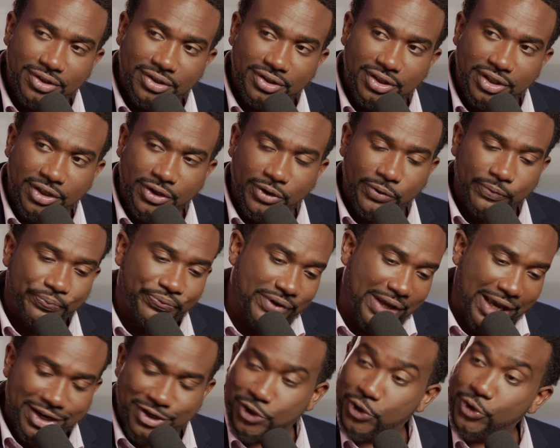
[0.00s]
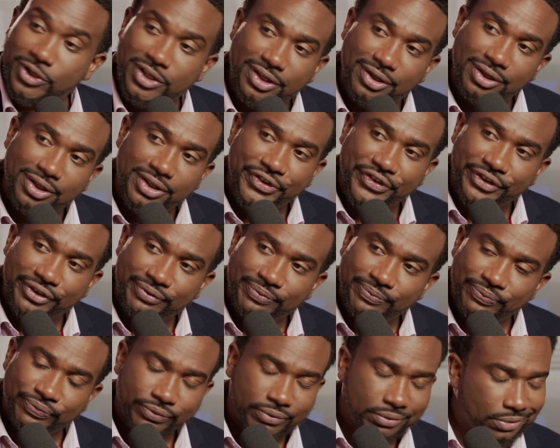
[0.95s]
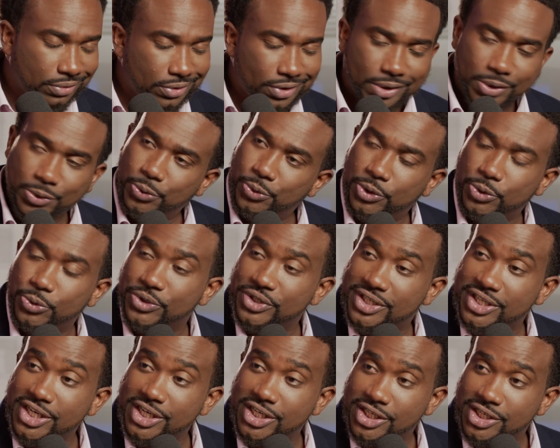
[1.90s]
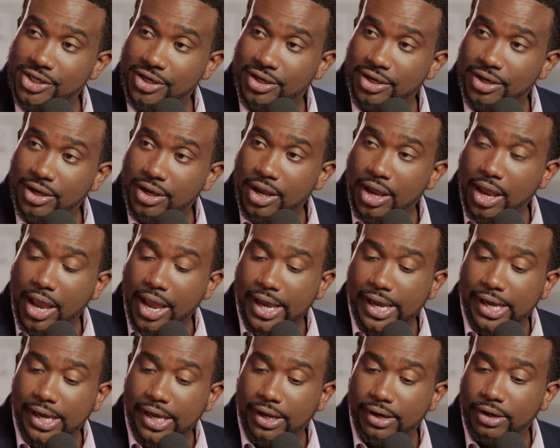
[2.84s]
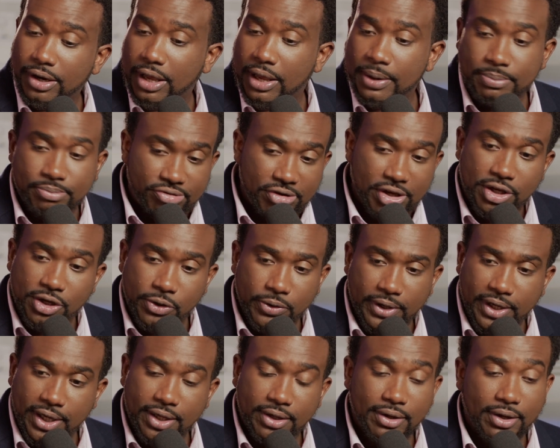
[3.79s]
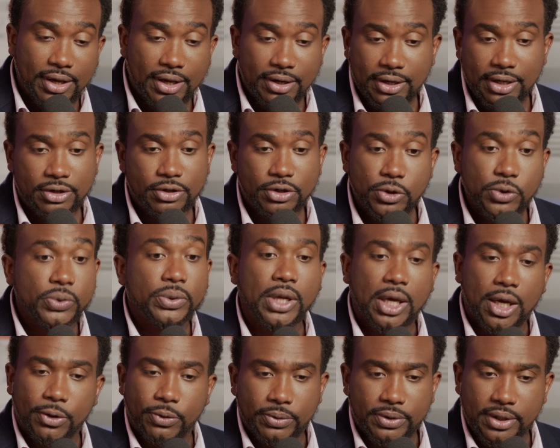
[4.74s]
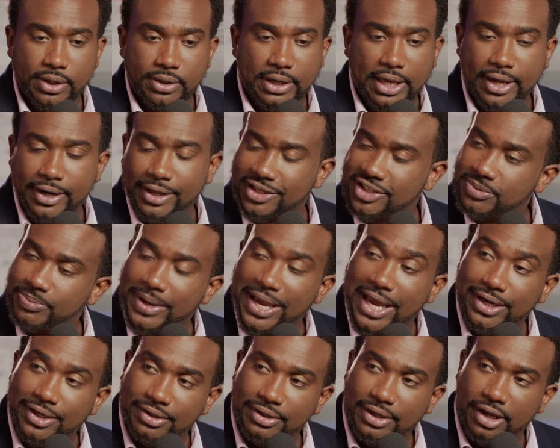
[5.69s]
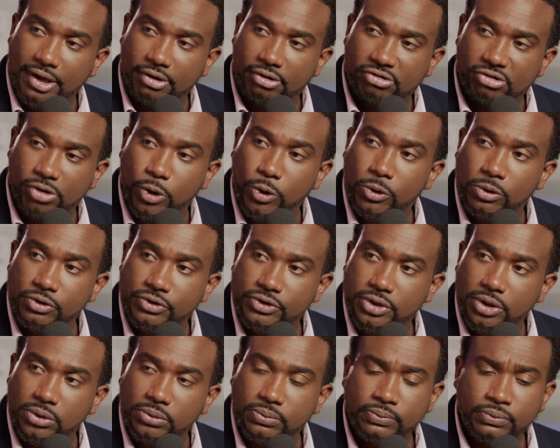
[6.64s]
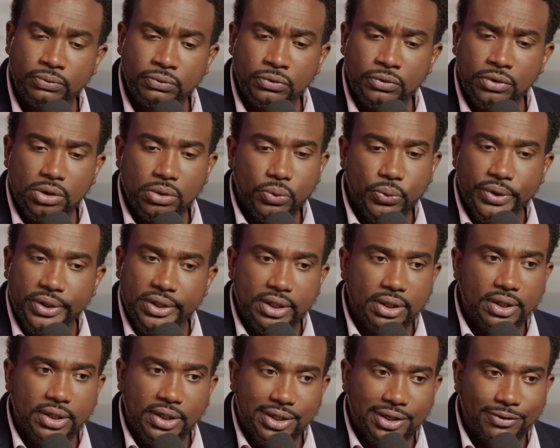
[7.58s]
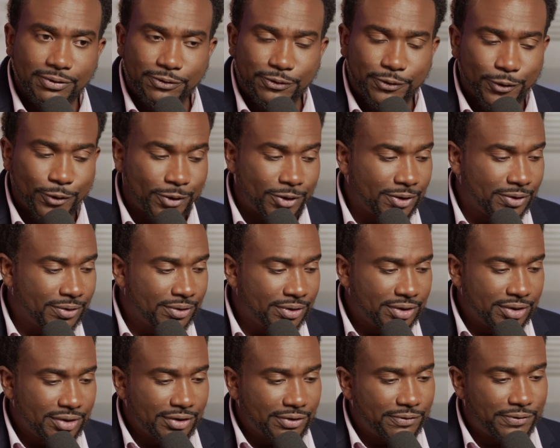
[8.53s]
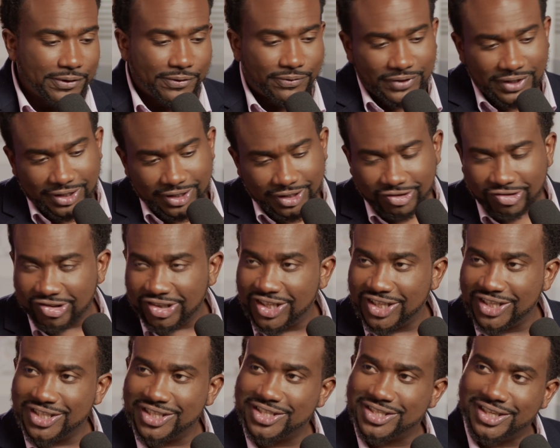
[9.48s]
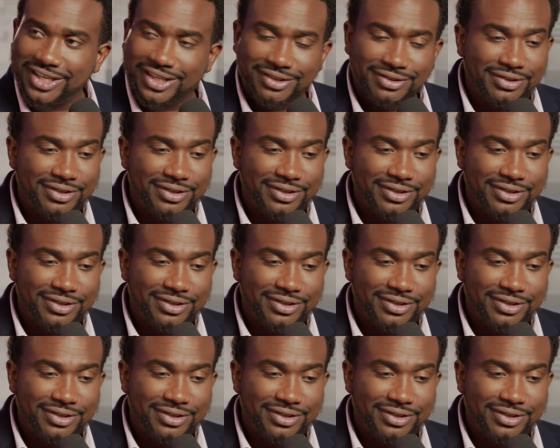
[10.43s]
you know, and you could learn, we would teach and, and bring you in and then you now could then expand in that role so we're not looking for 15 degrees and